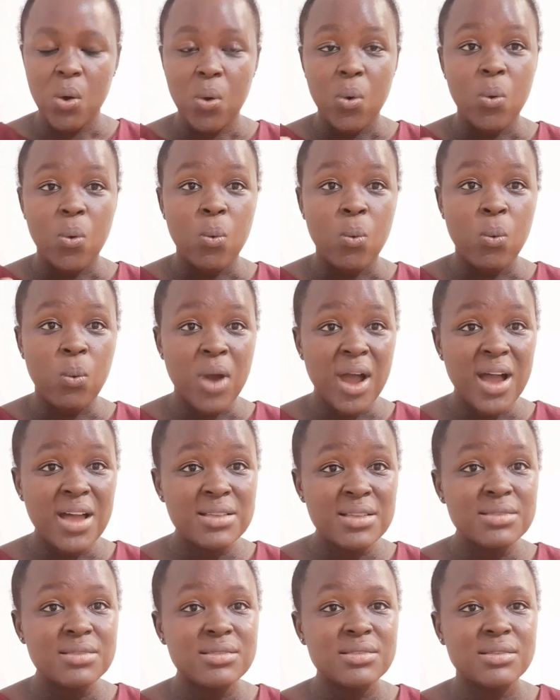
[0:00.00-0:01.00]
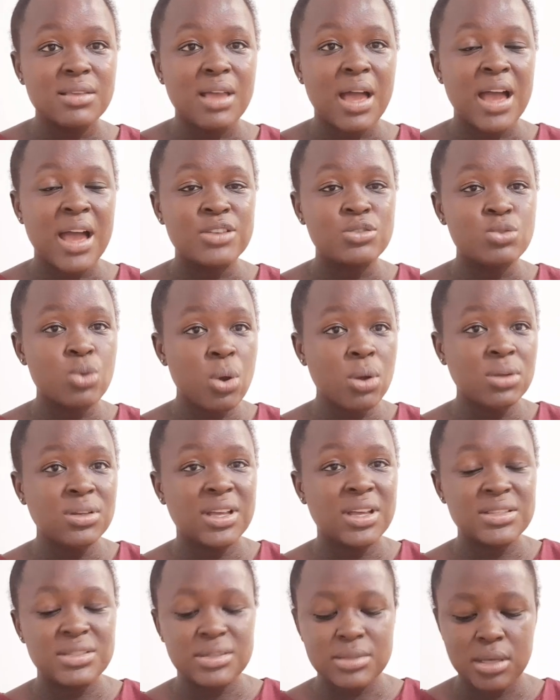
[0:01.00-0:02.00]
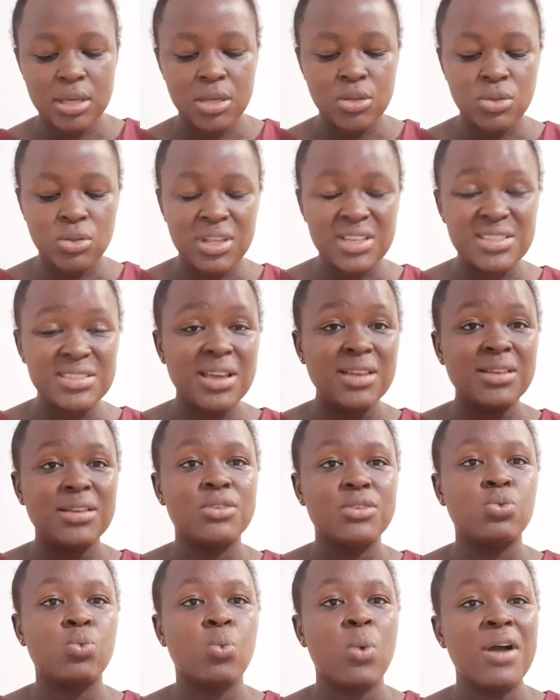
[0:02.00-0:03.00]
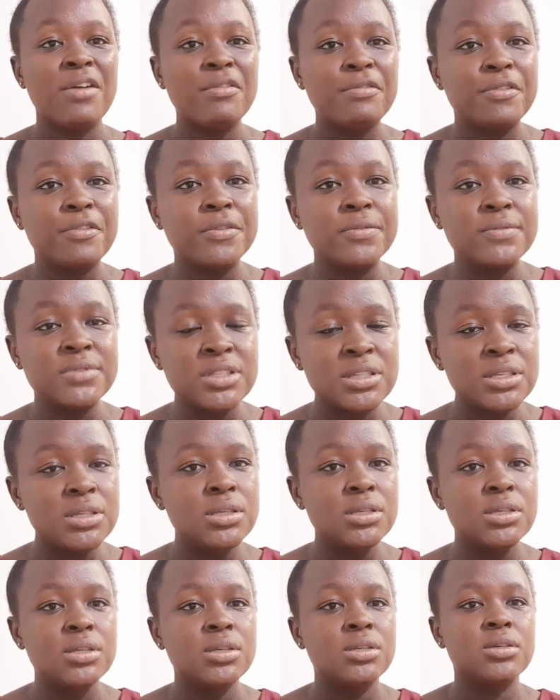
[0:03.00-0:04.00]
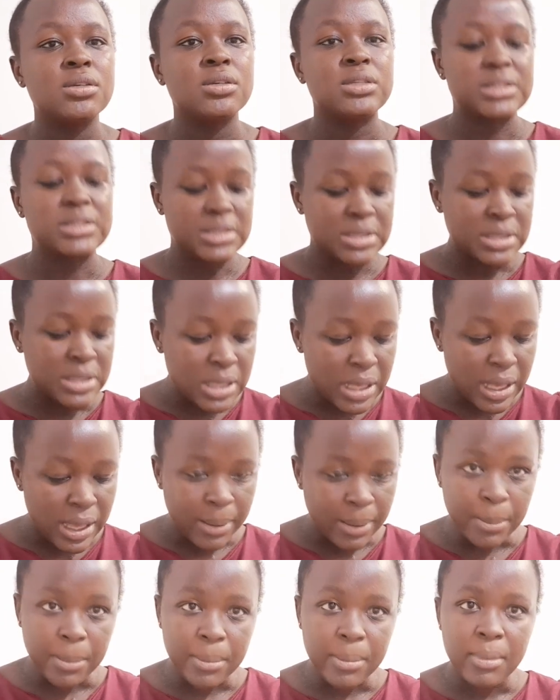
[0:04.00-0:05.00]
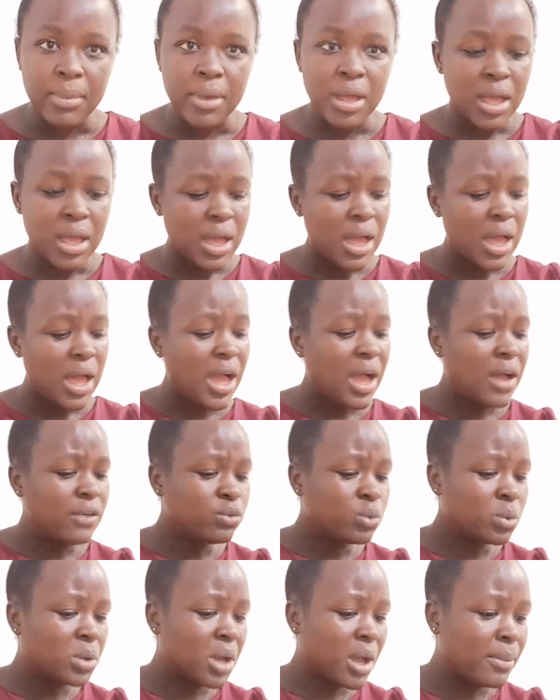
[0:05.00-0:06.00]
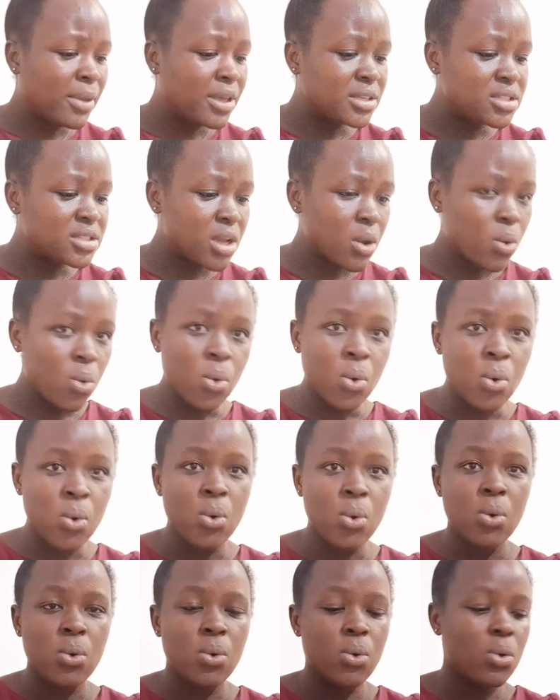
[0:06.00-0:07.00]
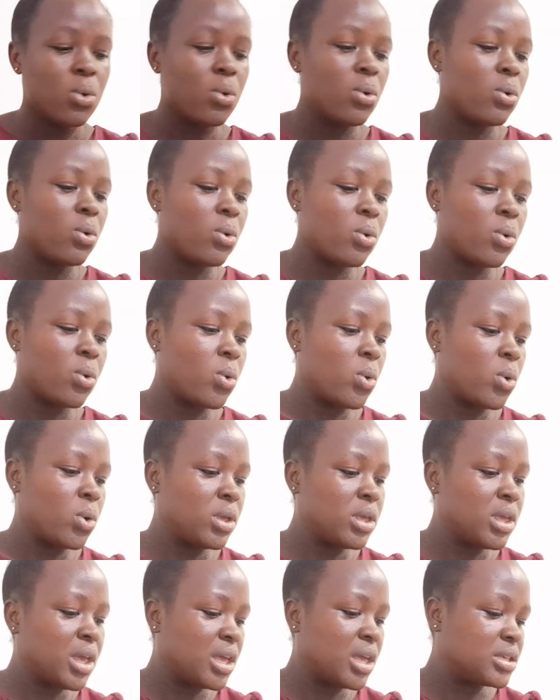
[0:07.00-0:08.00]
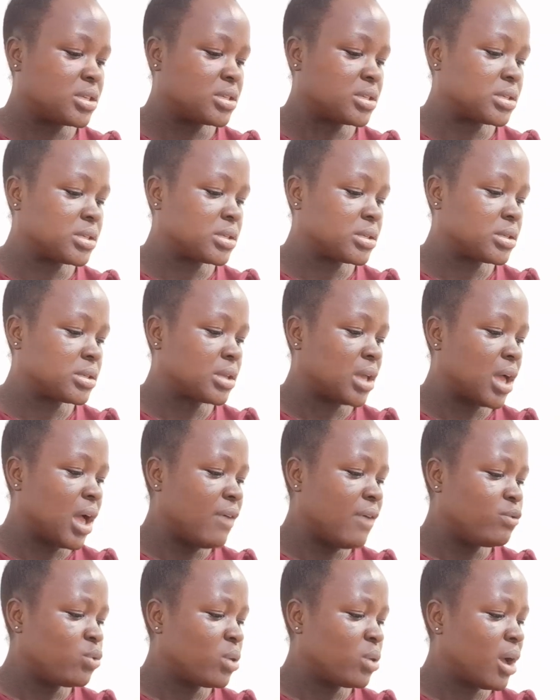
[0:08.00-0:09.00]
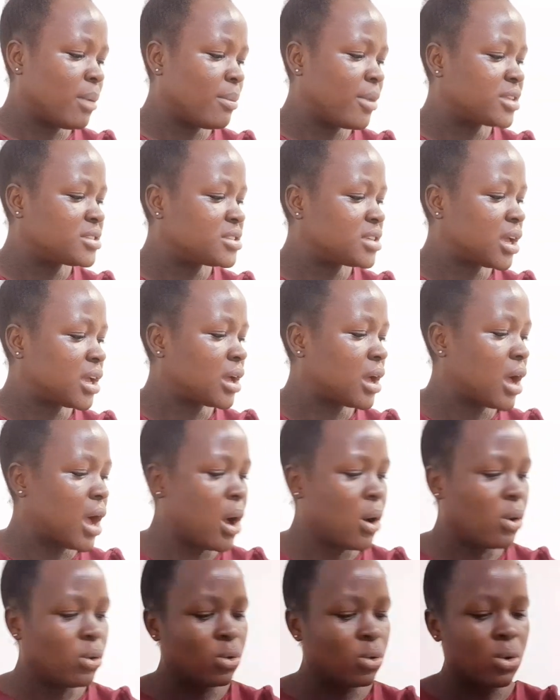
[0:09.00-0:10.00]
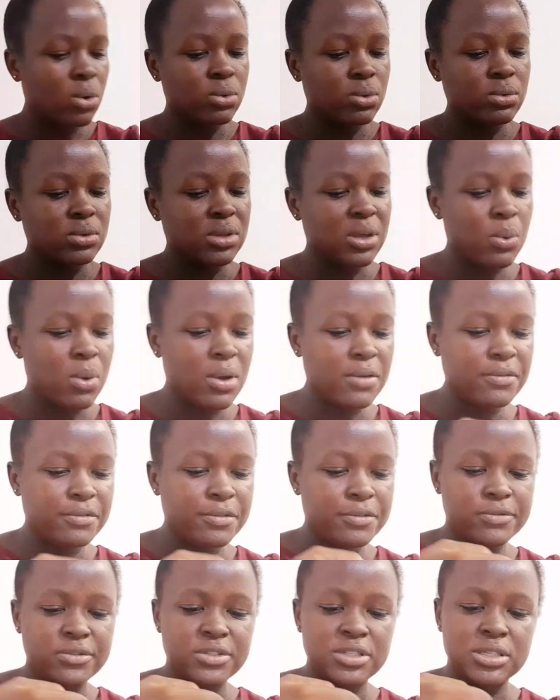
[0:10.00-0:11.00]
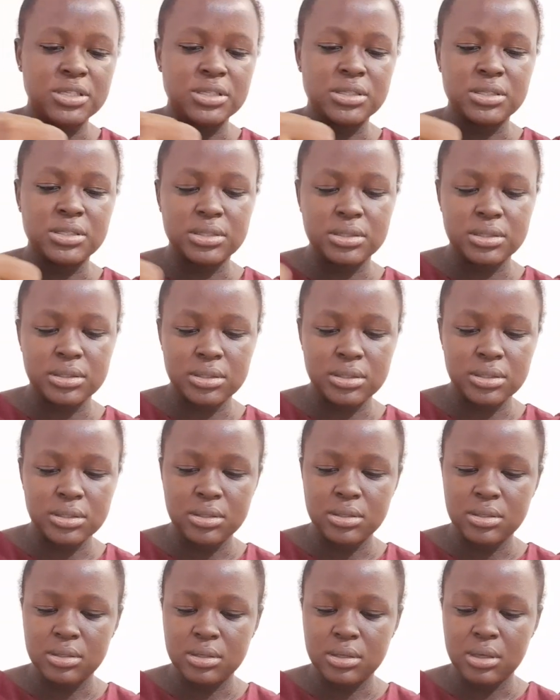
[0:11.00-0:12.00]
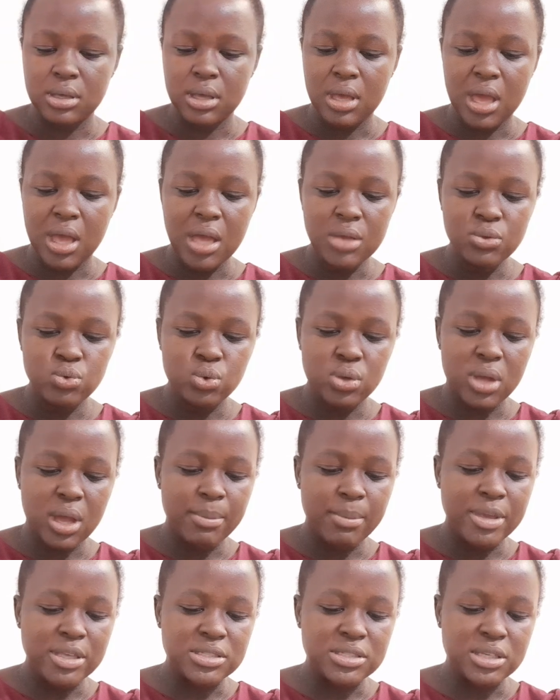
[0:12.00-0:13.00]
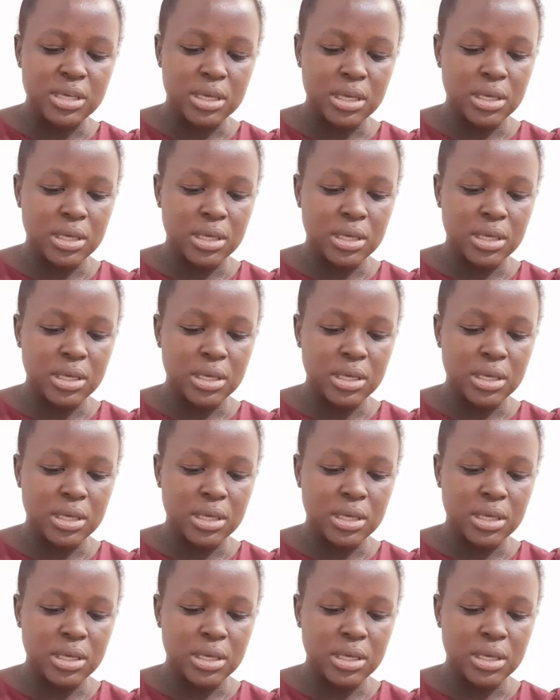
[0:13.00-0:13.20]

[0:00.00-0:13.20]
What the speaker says: Once I saw that they said it's 150 cm, I have to come and check. Oh yes, I have to come and check how long the 150 is. I have to come and check.